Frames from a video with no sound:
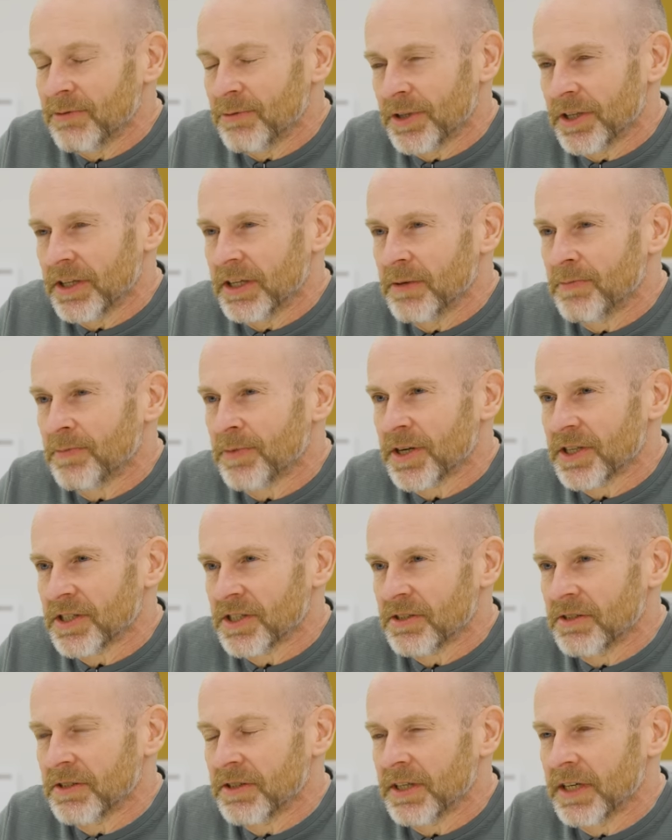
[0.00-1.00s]
within the
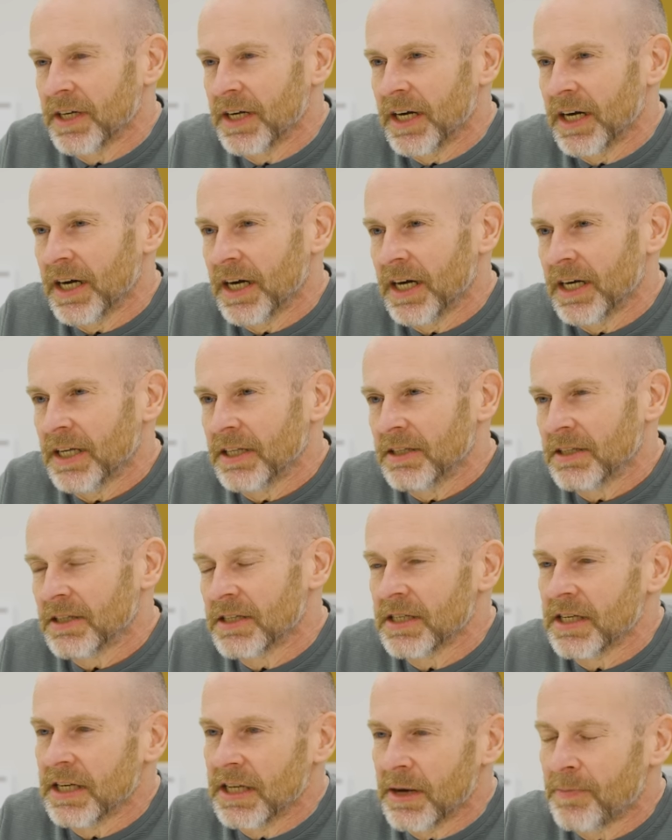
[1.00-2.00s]
prison, and
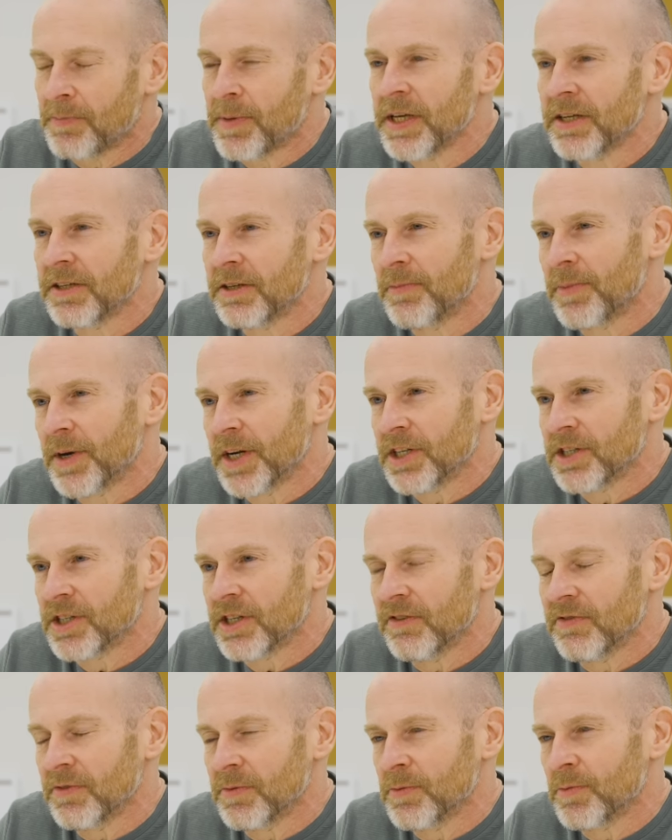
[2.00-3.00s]
it appeared the British
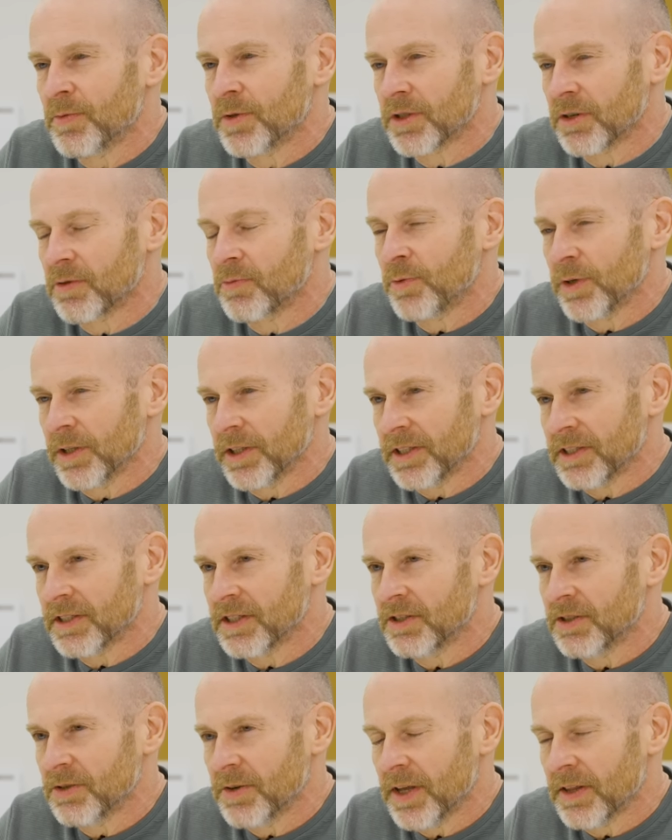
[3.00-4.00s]
government was unwilling
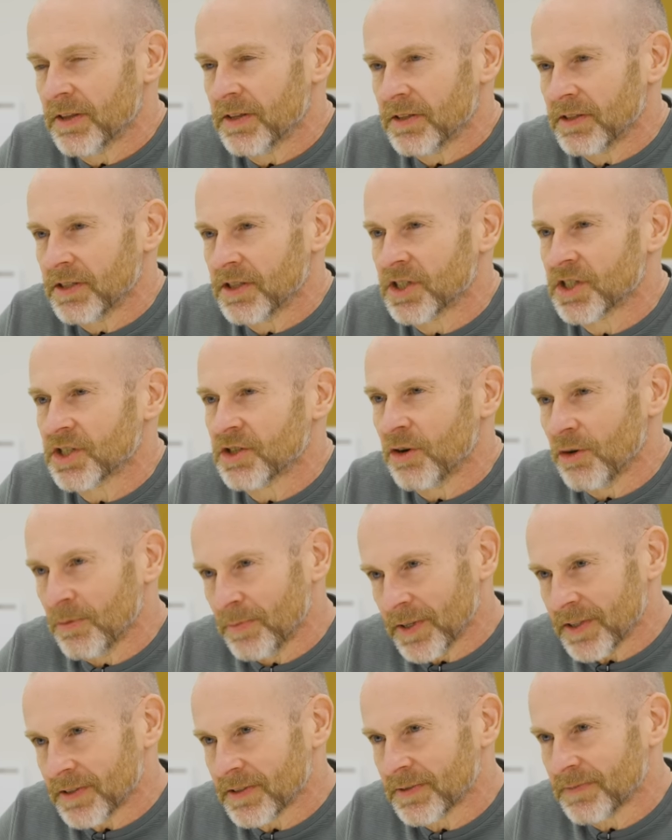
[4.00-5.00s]
to do anything to stop
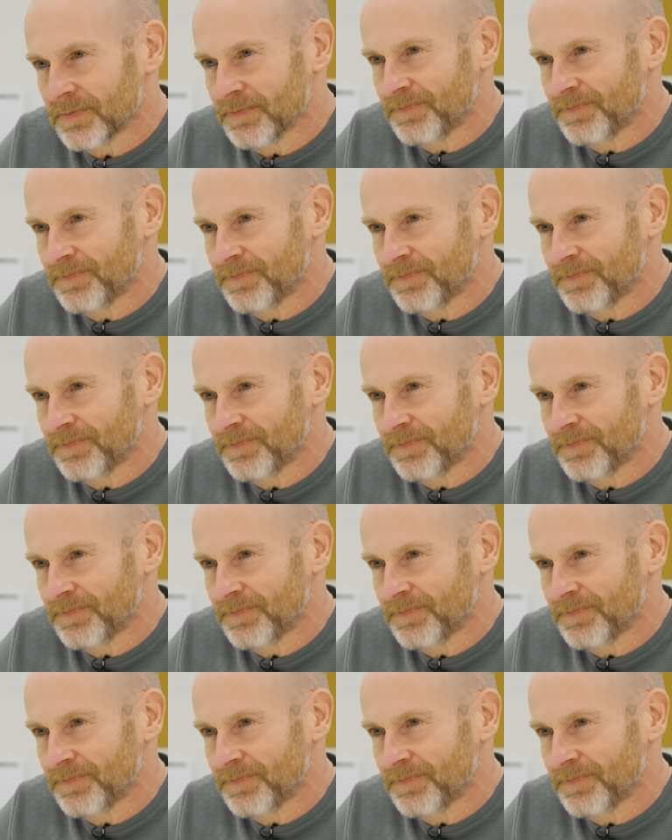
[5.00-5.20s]
it.